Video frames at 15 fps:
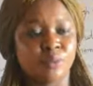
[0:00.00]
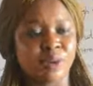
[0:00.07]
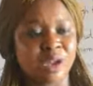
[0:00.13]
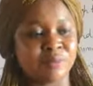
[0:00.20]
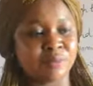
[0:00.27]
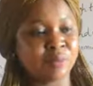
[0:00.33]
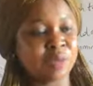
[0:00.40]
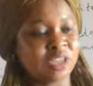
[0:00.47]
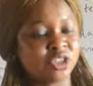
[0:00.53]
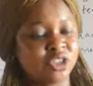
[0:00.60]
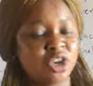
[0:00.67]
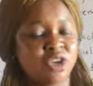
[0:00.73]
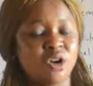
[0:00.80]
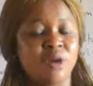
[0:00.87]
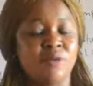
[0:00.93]
And make
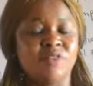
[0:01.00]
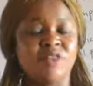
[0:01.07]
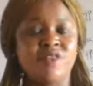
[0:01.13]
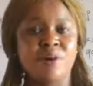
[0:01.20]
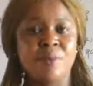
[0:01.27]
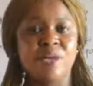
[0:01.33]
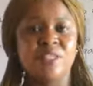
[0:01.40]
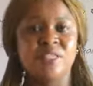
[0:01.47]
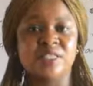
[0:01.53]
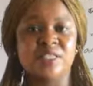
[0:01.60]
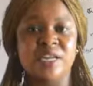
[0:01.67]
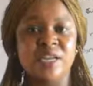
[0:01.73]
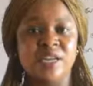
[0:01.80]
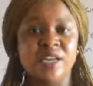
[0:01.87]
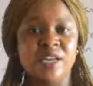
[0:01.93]
sure your environment is
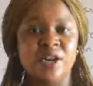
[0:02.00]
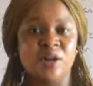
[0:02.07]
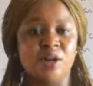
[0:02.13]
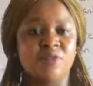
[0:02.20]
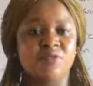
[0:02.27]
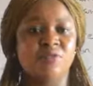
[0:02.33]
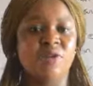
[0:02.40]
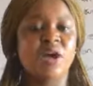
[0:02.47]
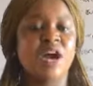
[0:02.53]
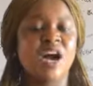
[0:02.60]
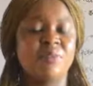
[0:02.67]
clean enough,